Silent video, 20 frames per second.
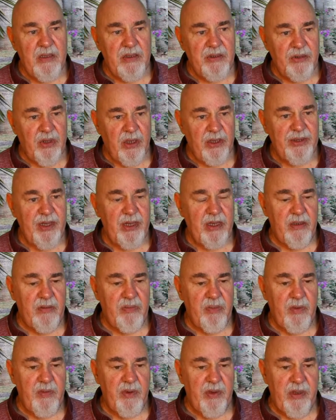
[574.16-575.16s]
So I
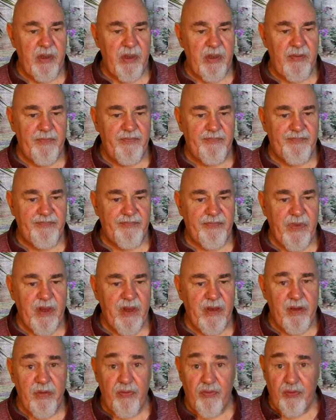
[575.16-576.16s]
think maybe
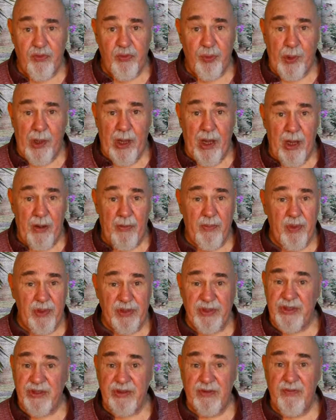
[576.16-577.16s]
the rhubarb,
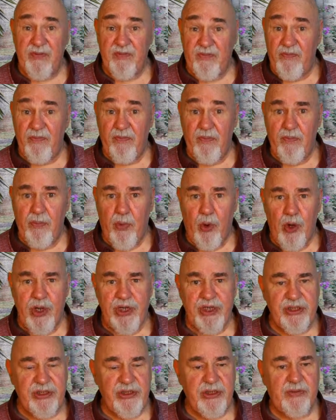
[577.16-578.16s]
which is
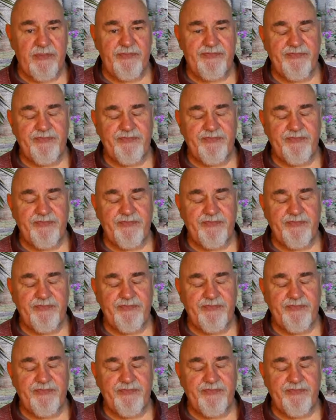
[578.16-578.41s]
moist,